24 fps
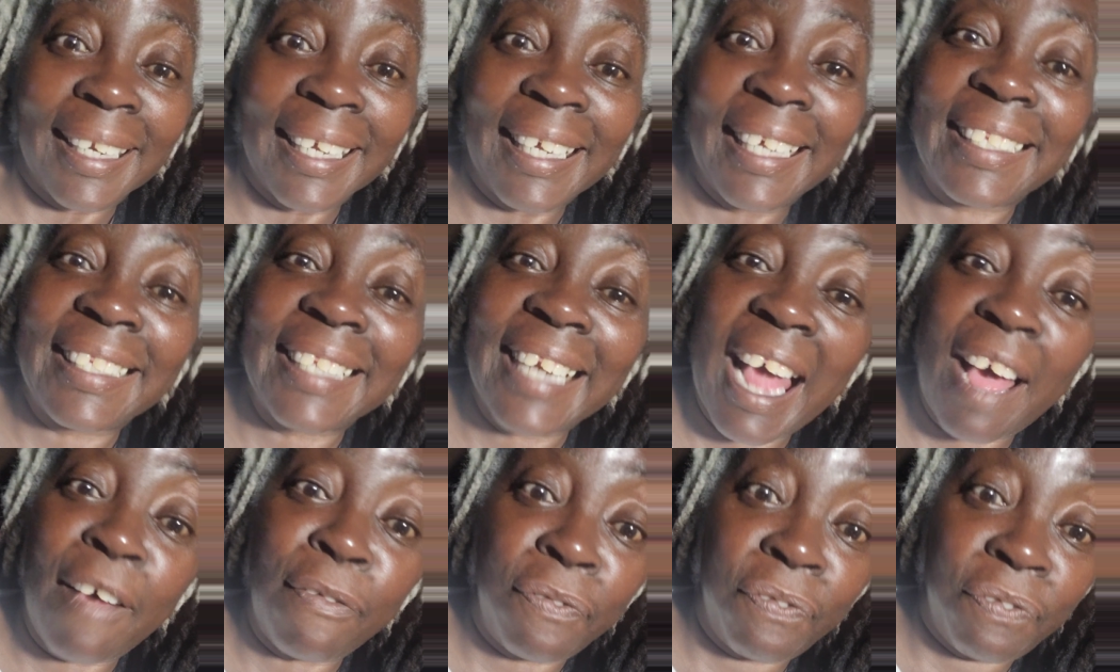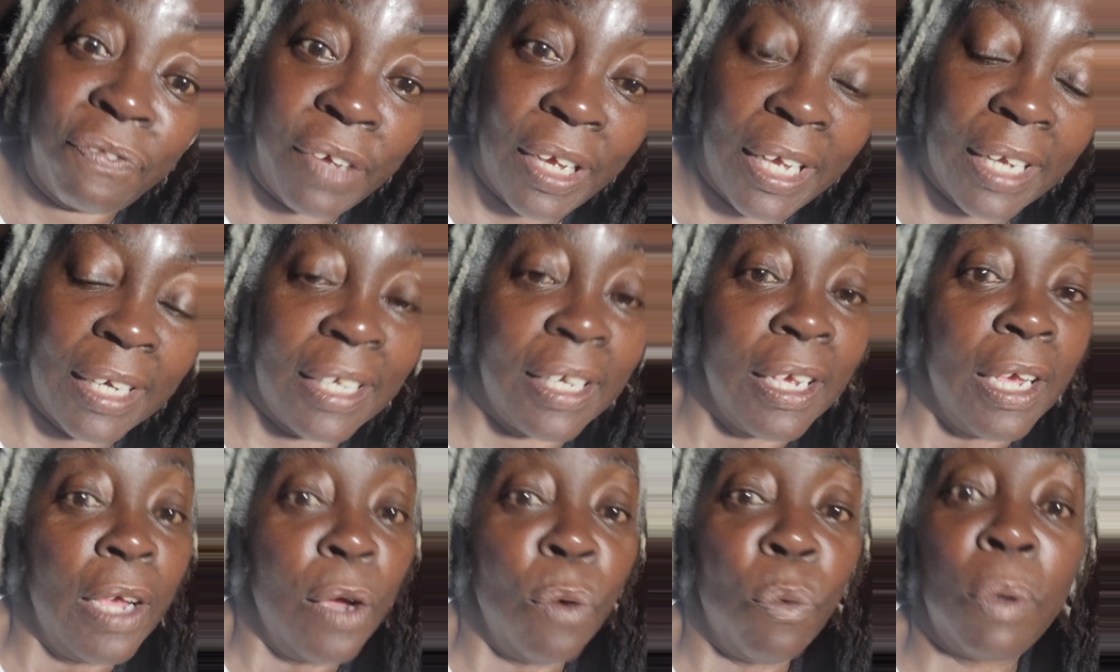Isn't that funny?
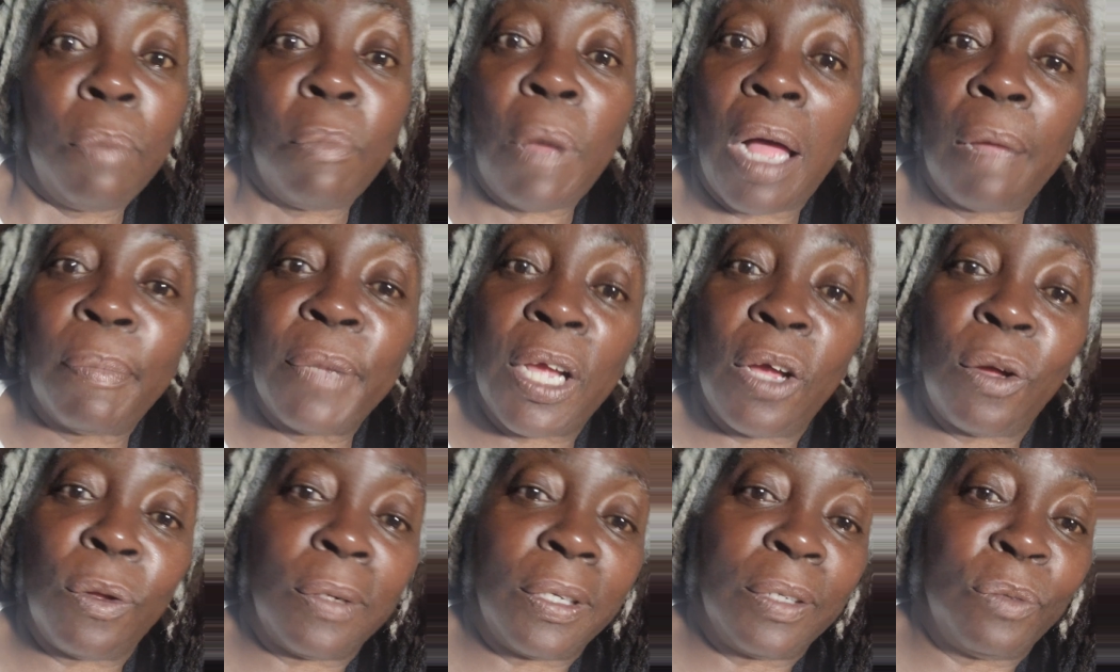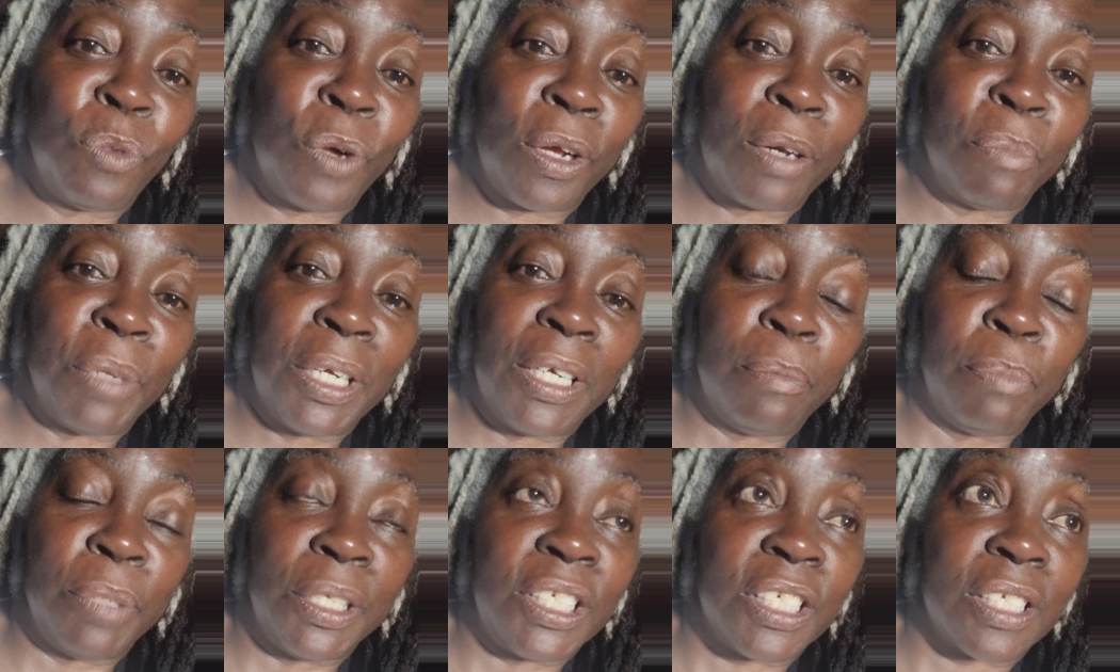When mommy only wanted me
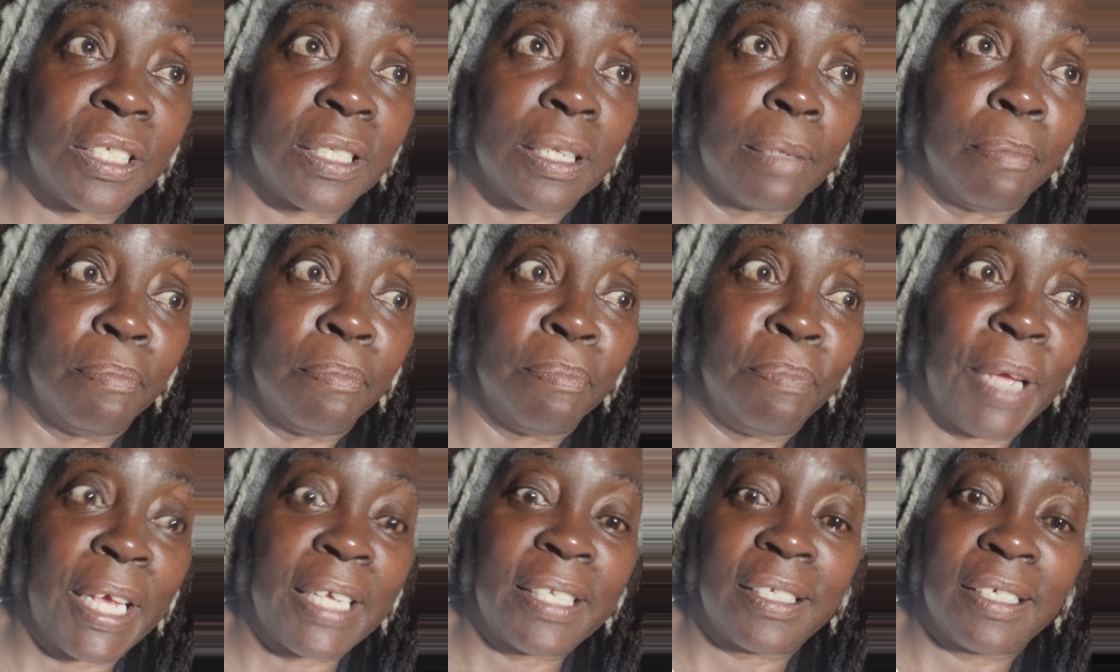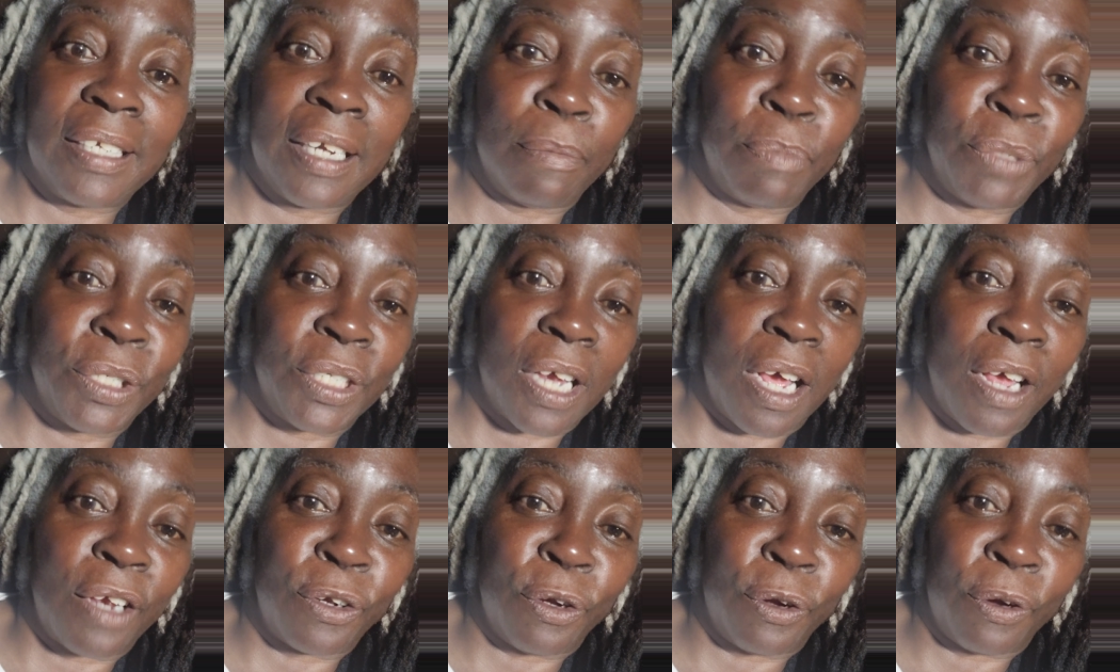to be just the best
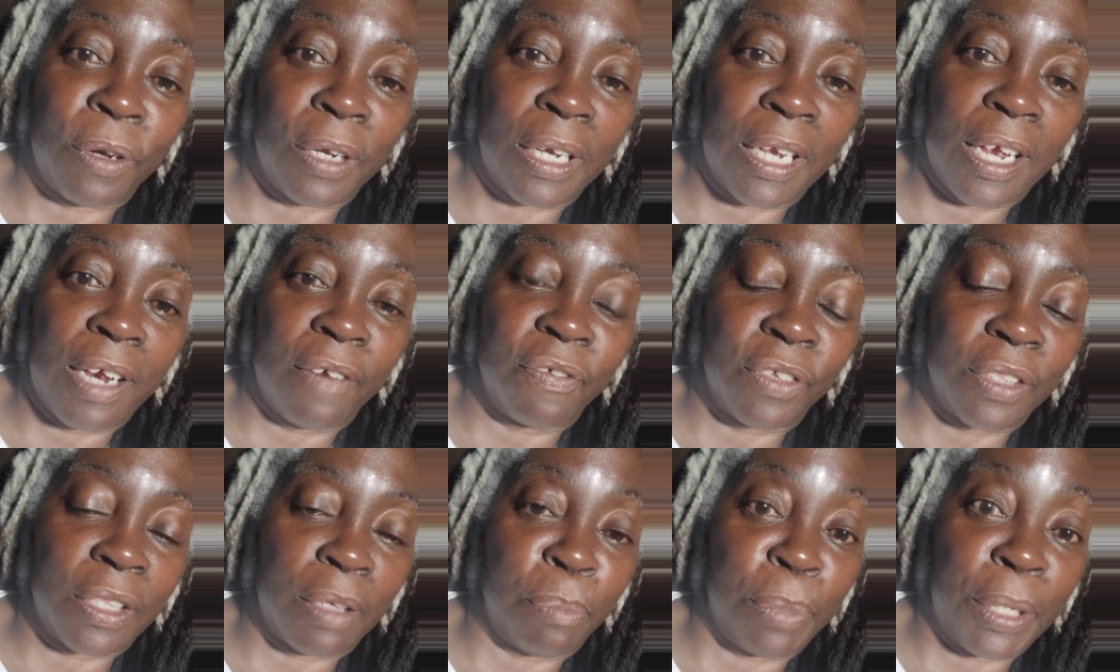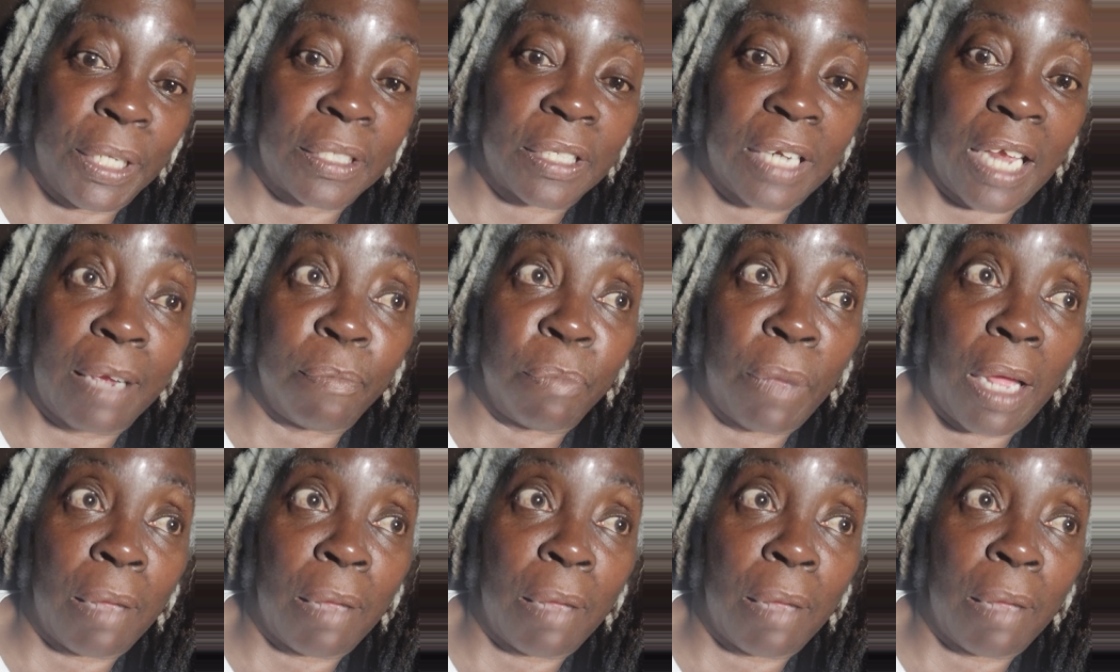debutante girl ever, the best, like,